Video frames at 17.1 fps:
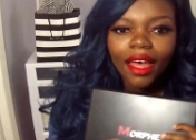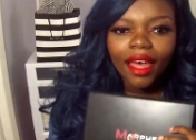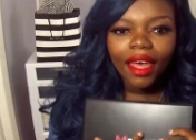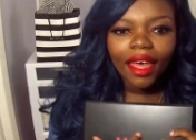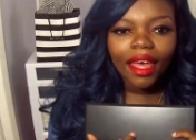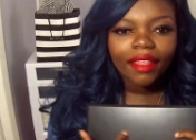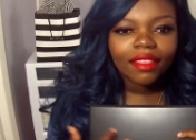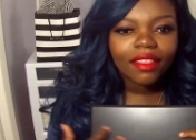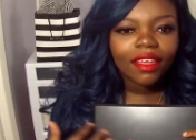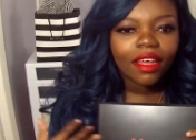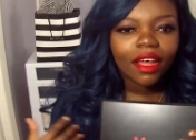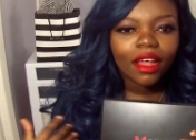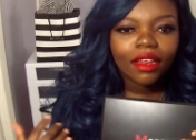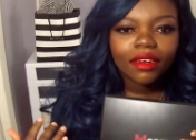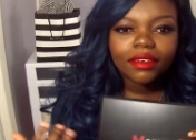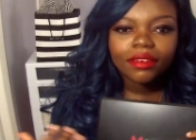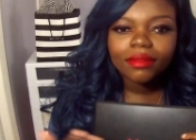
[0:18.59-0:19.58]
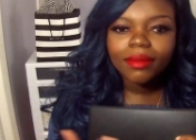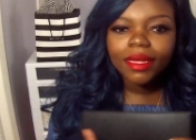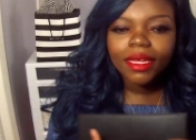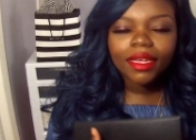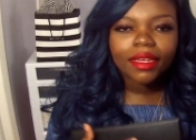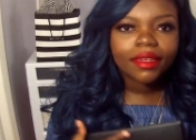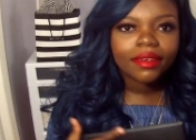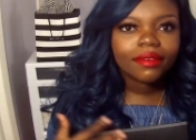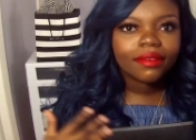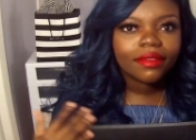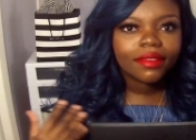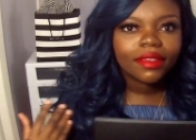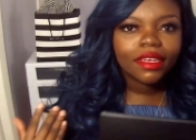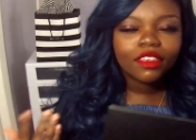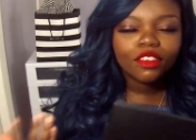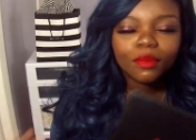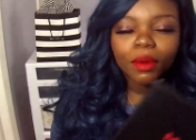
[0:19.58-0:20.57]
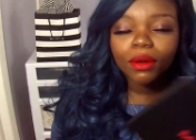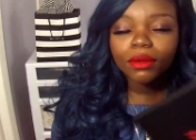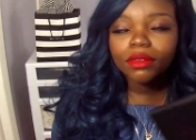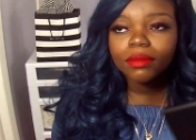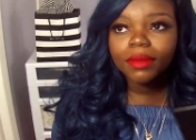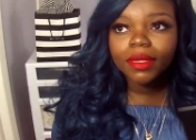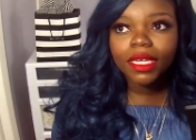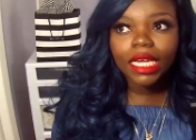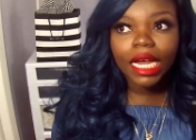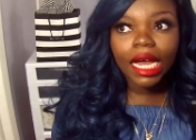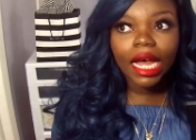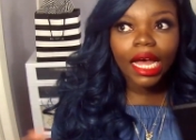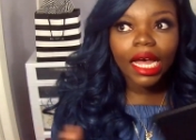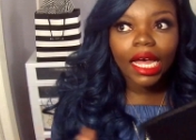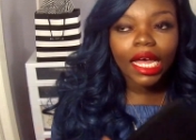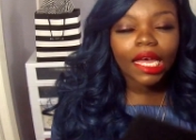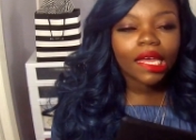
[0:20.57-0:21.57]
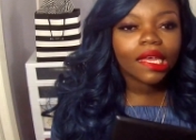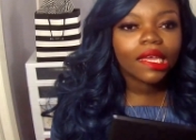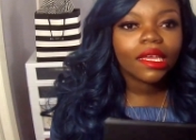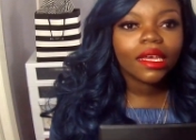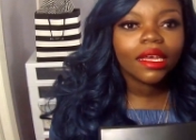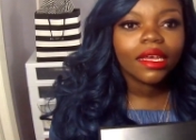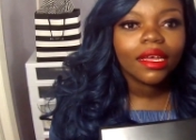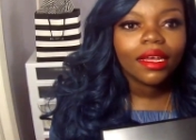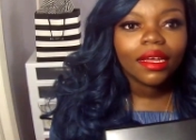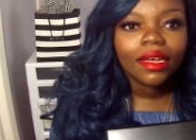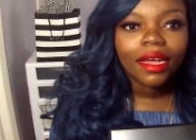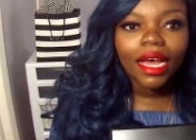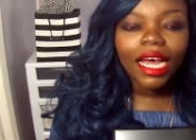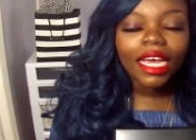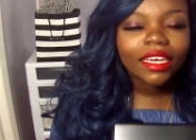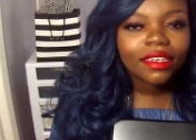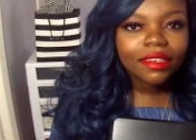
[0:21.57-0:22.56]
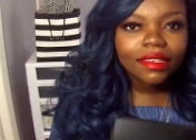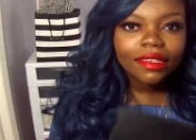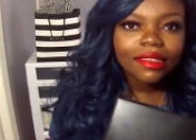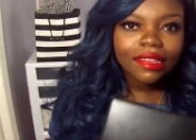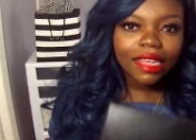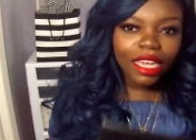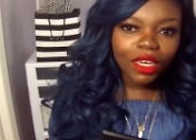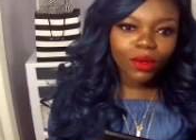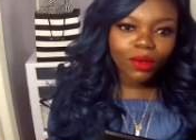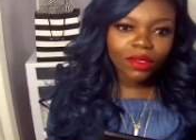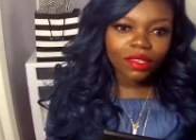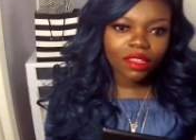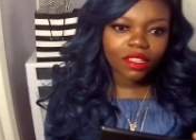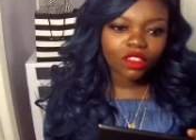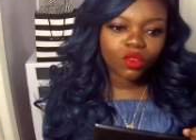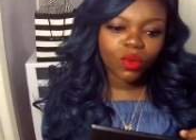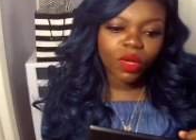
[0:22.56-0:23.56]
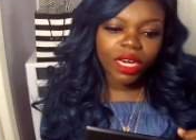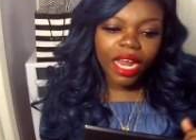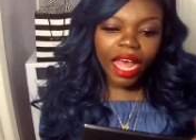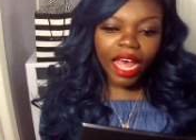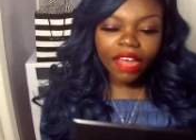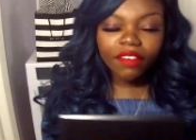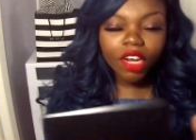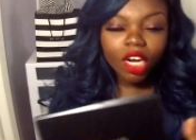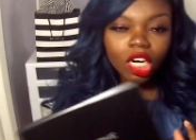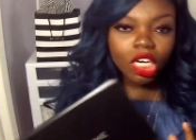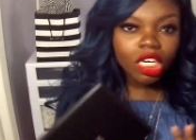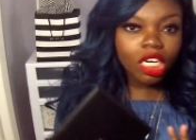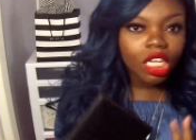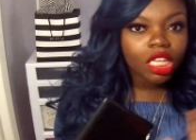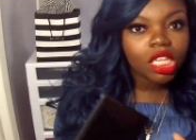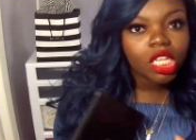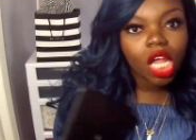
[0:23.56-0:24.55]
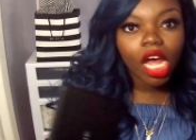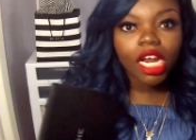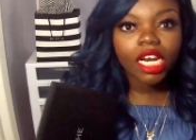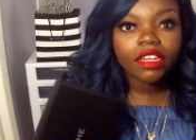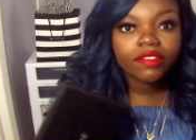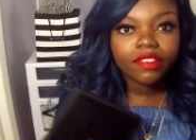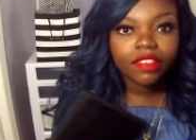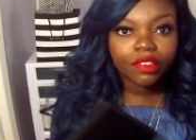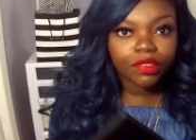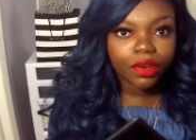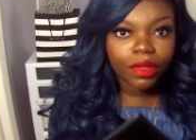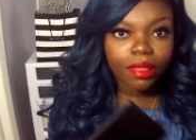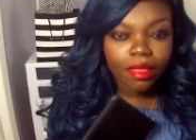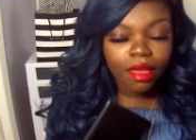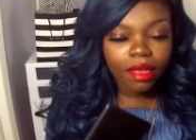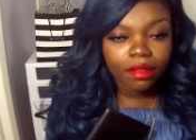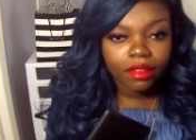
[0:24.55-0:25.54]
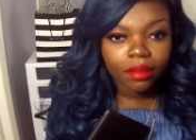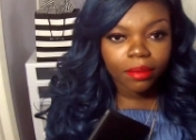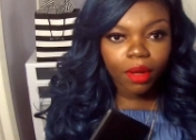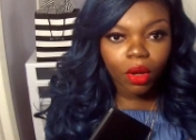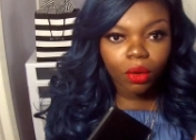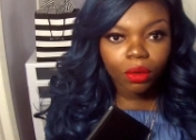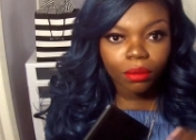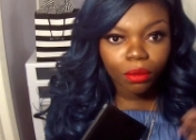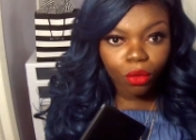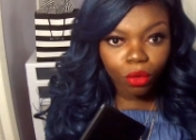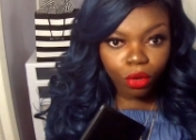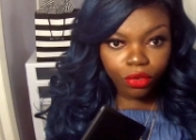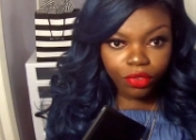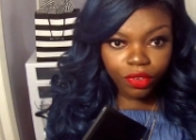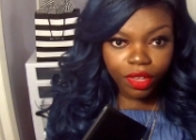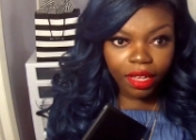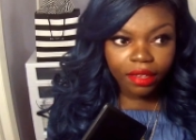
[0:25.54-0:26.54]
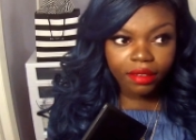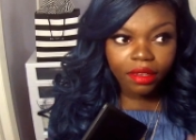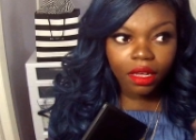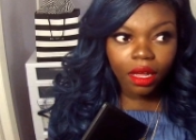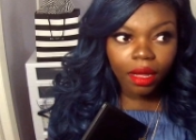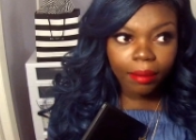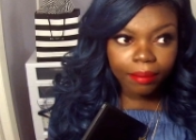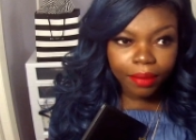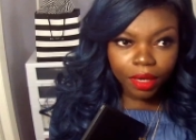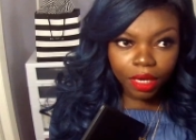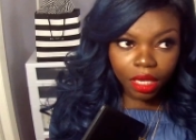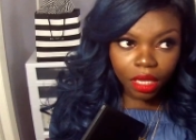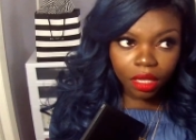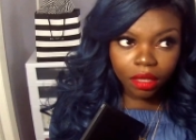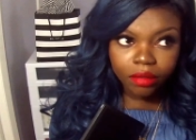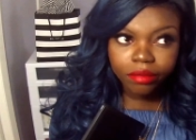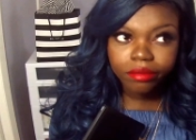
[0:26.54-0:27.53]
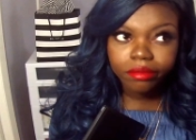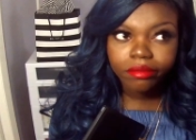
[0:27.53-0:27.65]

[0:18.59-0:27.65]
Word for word: and the colors man they spoke to me i i couldn't say no to this one i've heard a lot of different things about morphe as a company